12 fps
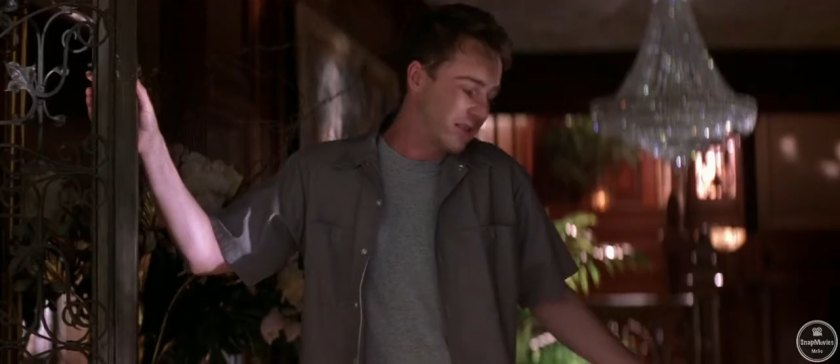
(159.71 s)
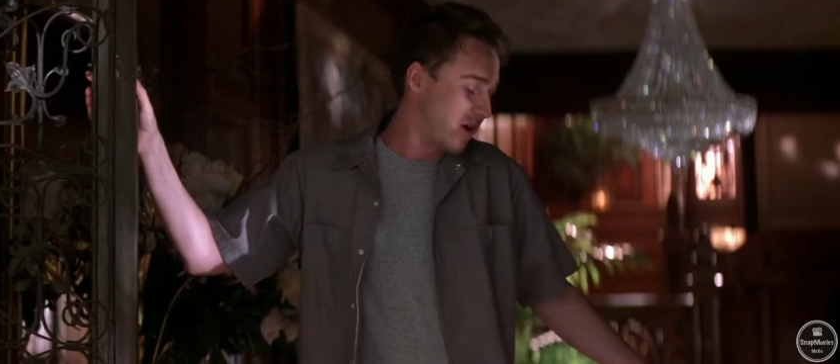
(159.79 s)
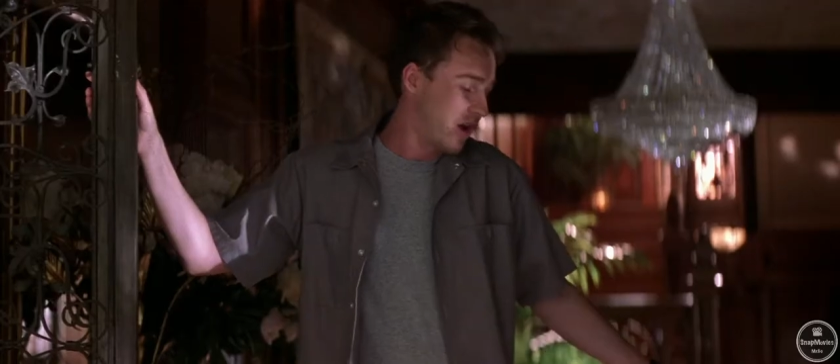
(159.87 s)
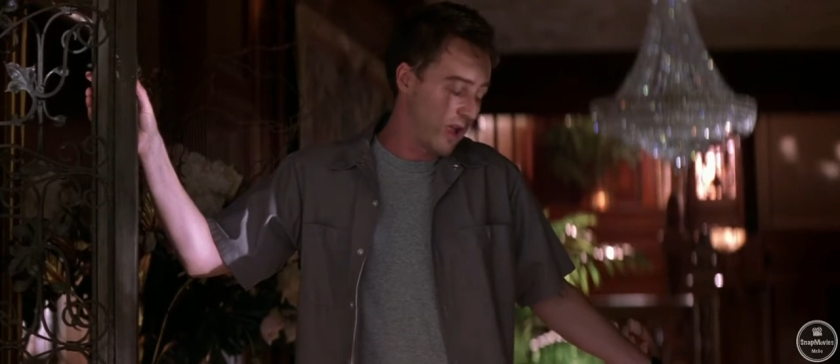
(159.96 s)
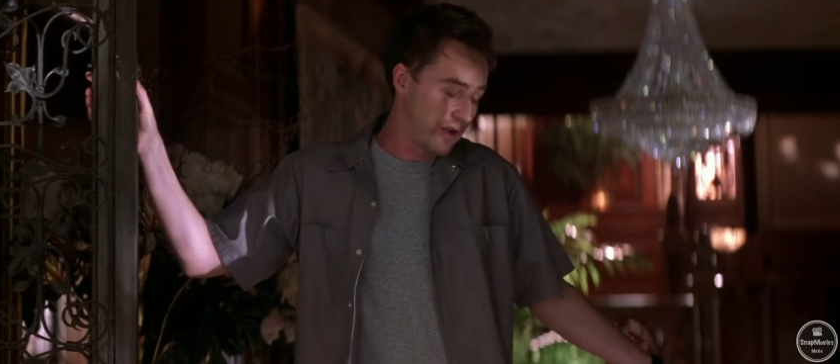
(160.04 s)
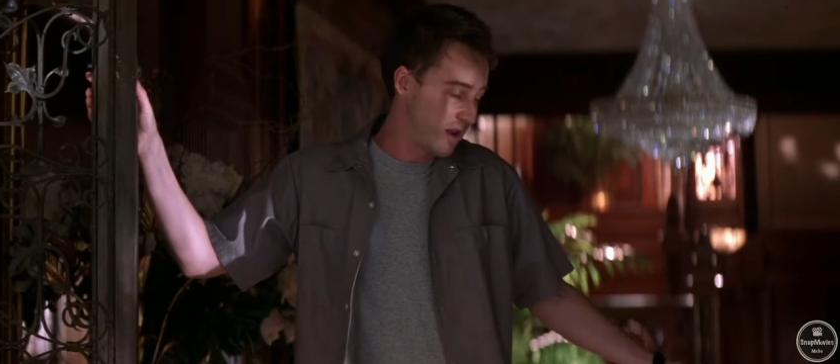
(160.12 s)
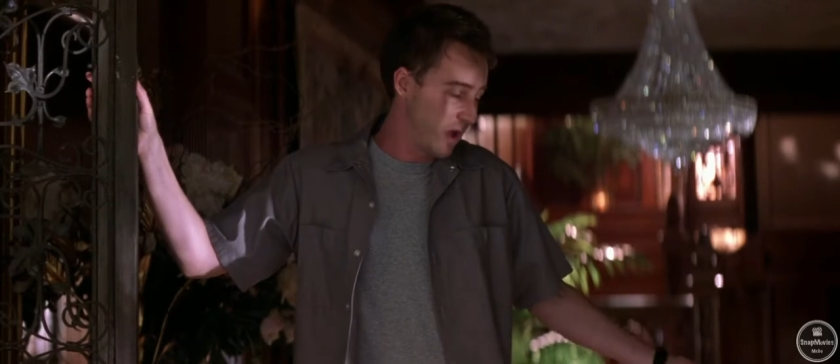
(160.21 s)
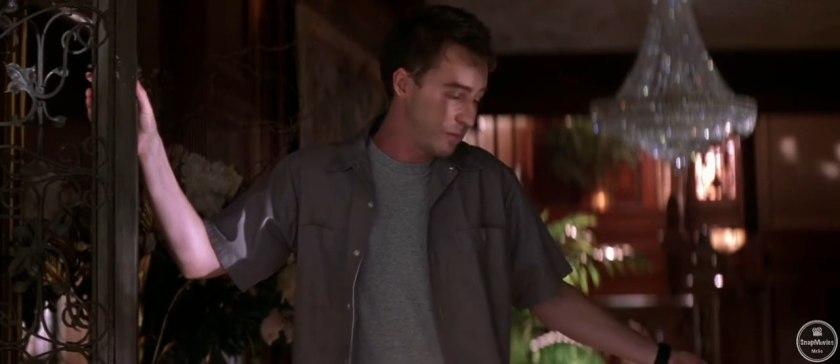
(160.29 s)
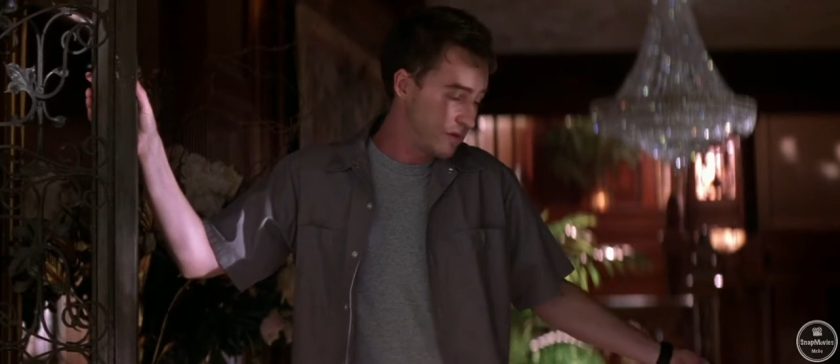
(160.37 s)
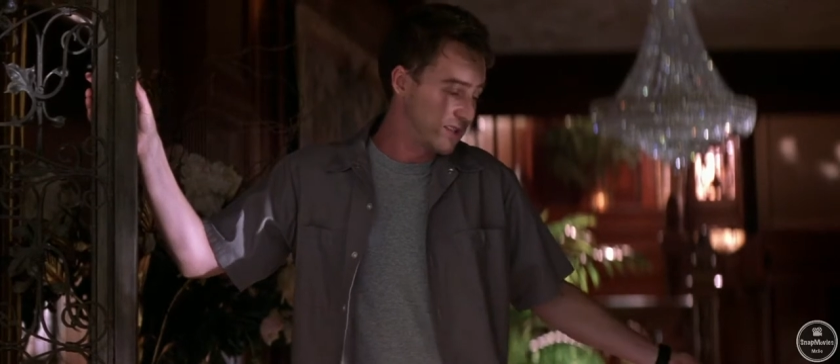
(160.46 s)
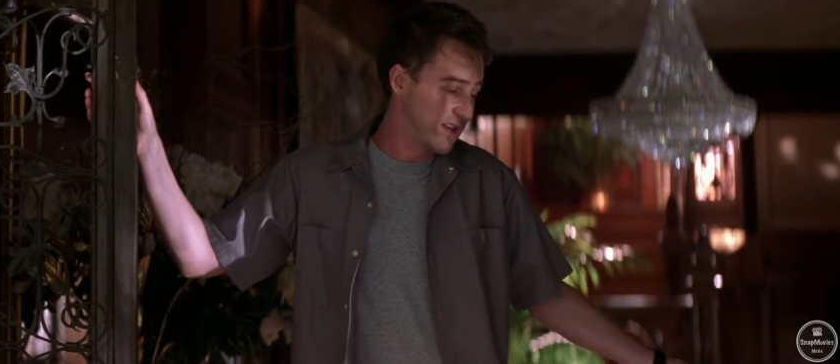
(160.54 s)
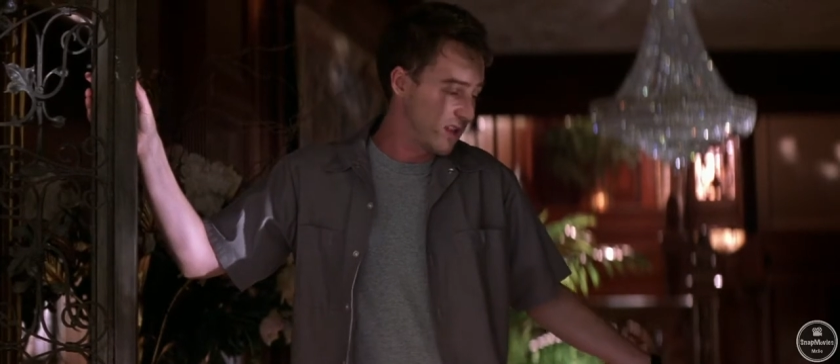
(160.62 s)
I thought I could
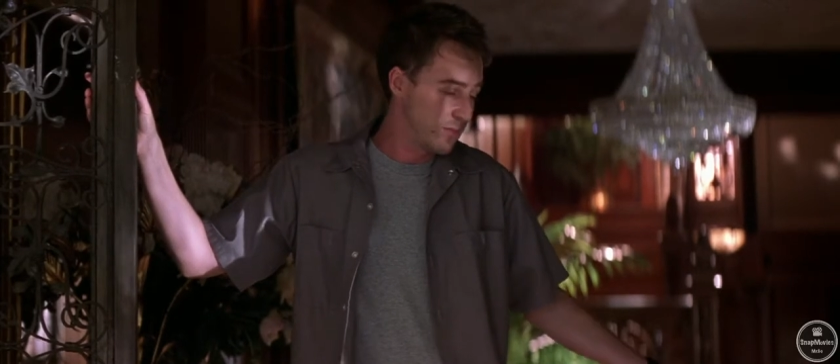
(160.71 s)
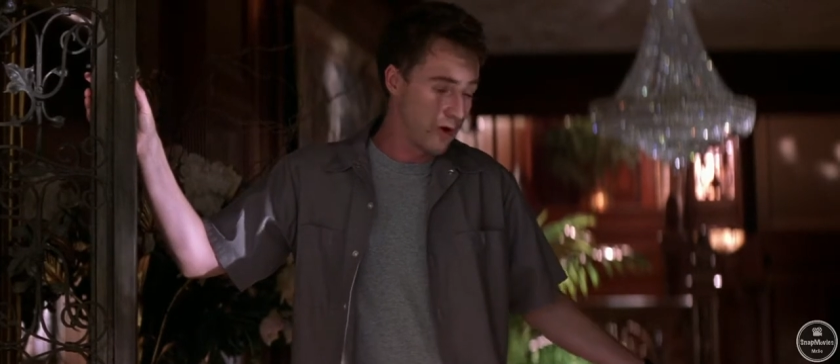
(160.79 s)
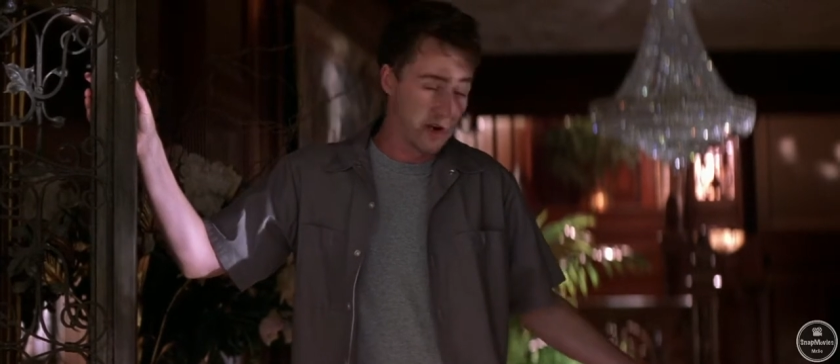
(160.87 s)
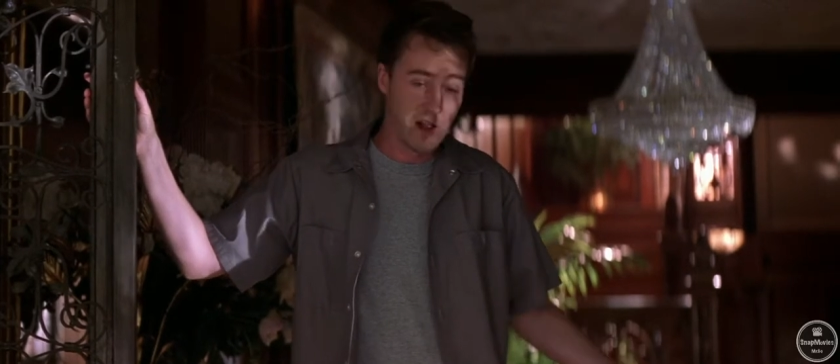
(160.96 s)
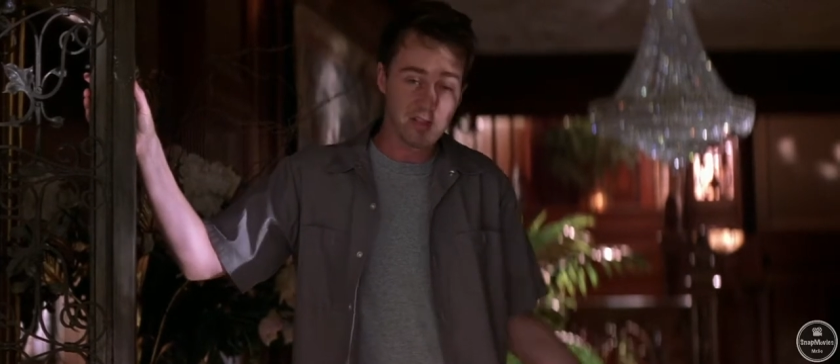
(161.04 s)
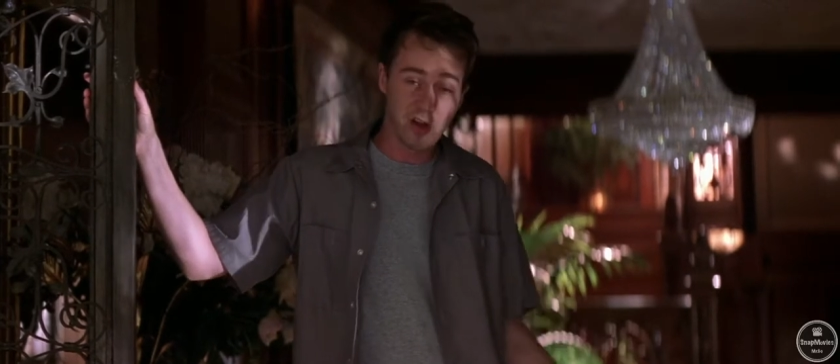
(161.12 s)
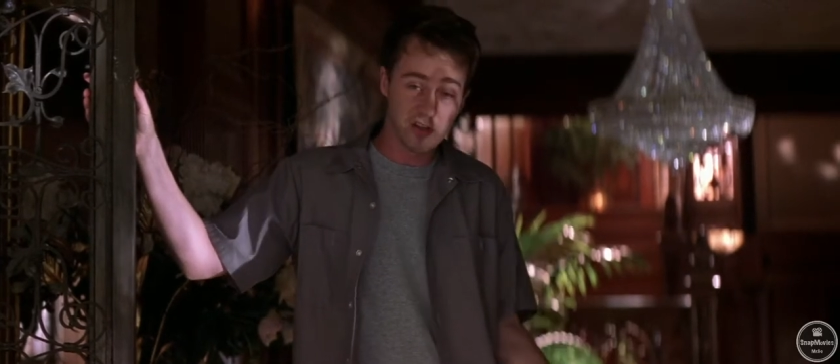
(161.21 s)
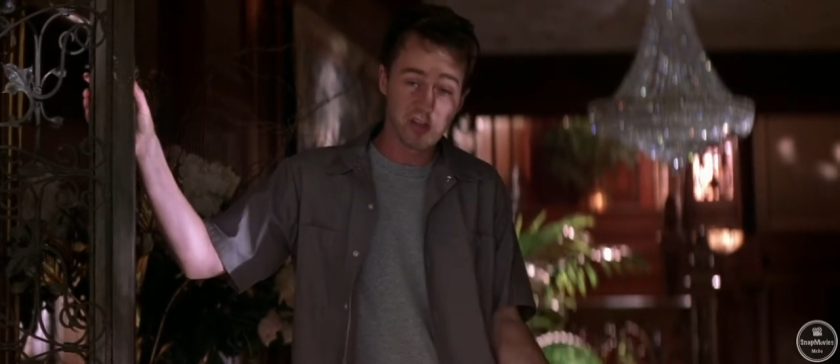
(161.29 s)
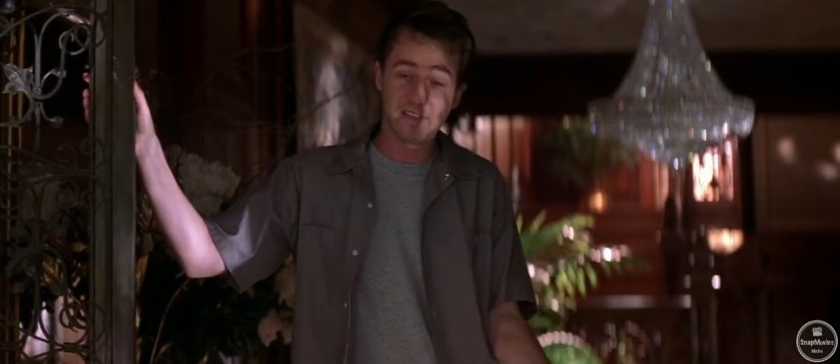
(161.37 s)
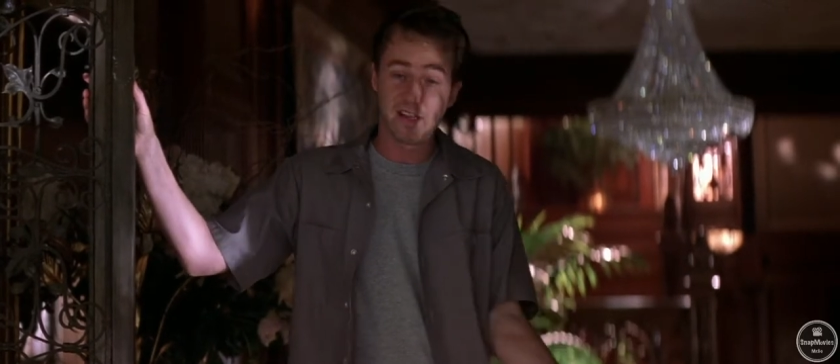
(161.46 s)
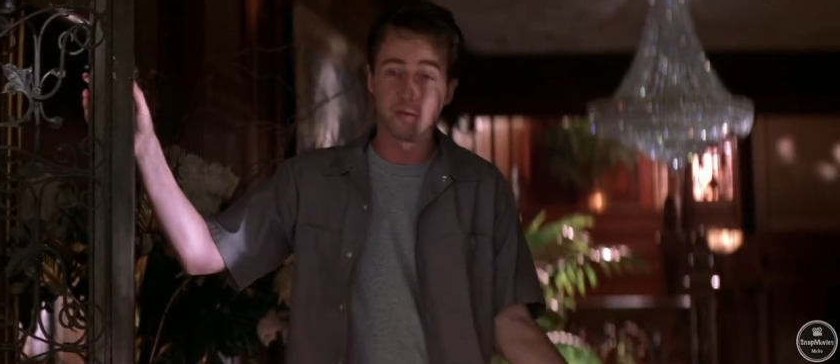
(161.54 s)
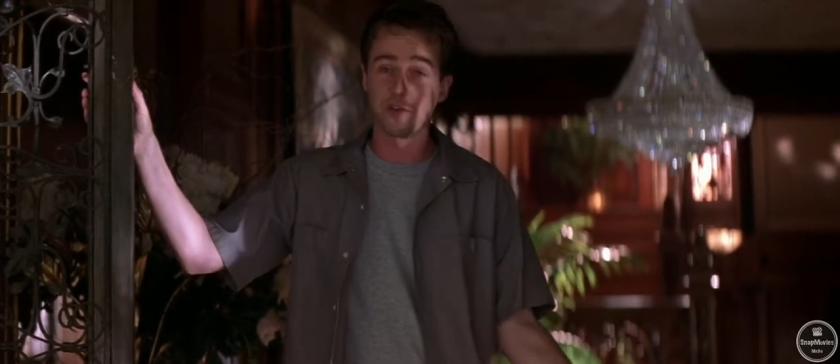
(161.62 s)
help you sell him on it. I
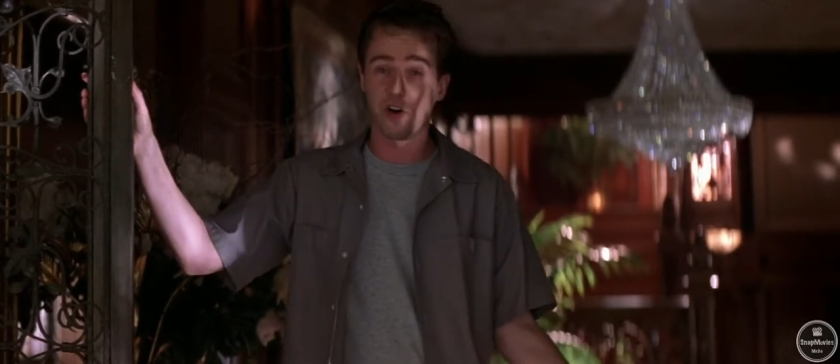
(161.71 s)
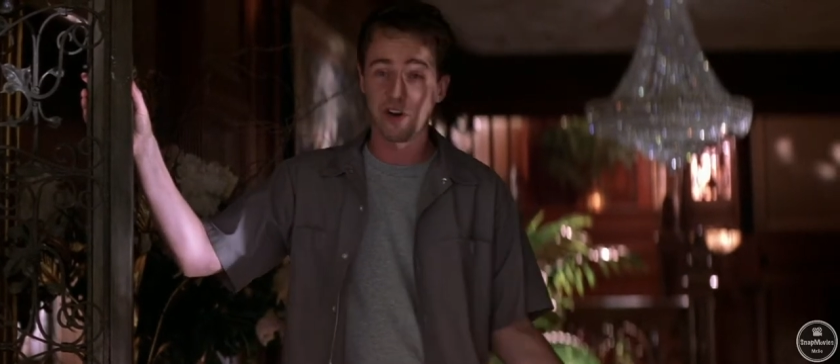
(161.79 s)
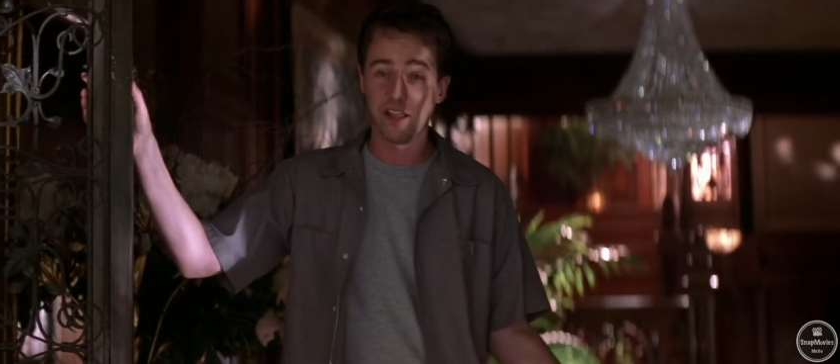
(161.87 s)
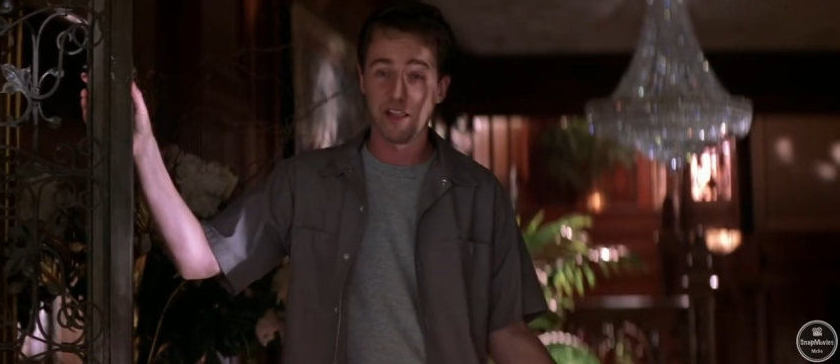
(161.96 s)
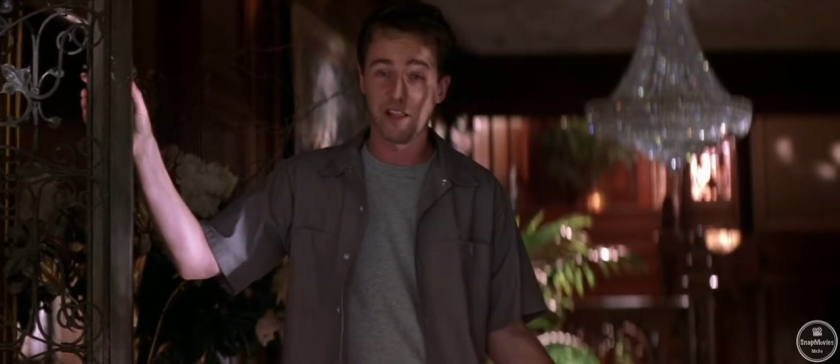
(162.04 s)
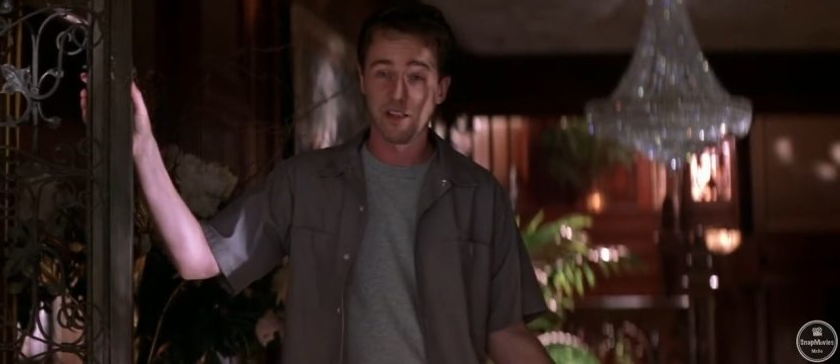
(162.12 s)
thought you said he was already